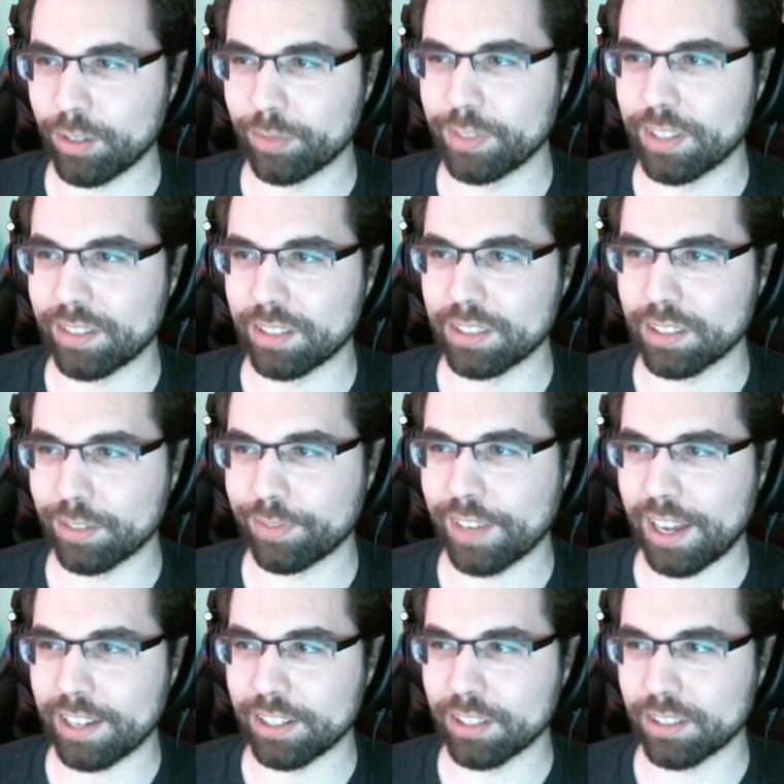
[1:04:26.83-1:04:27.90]
isn't
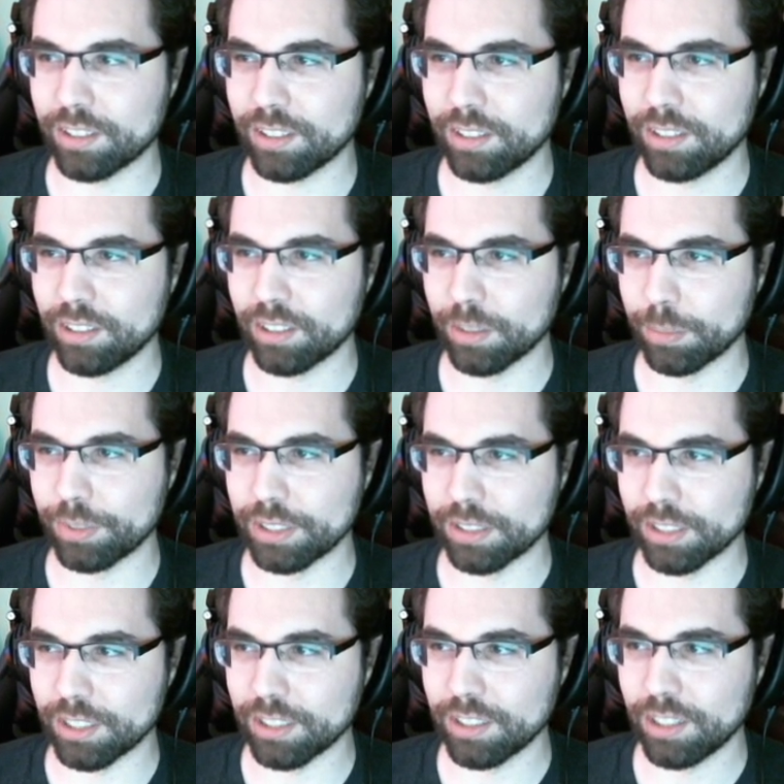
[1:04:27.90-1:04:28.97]
defined
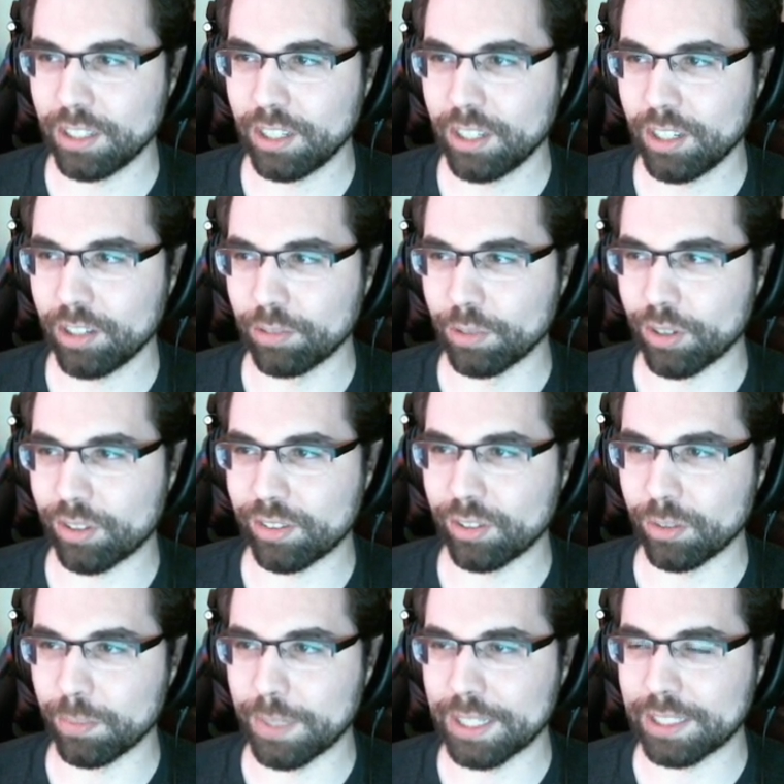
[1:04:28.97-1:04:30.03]
completely. We're
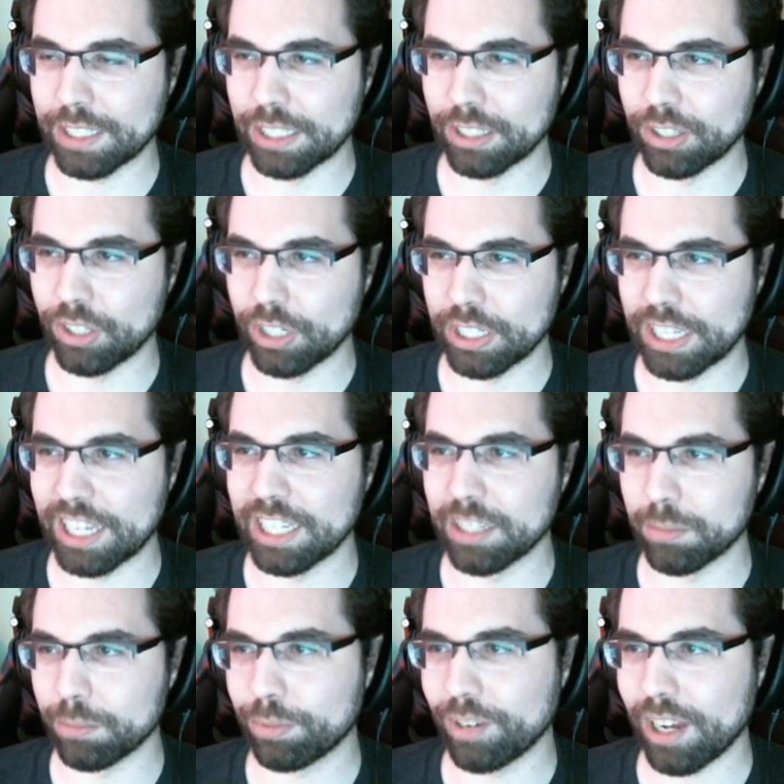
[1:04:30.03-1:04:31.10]
still making the
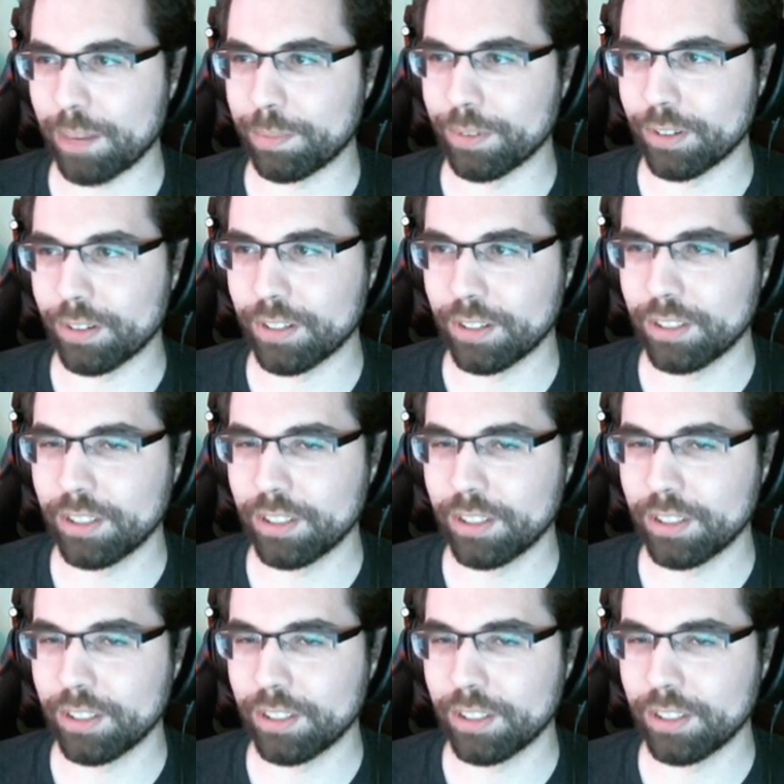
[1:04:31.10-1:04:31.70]
game proper.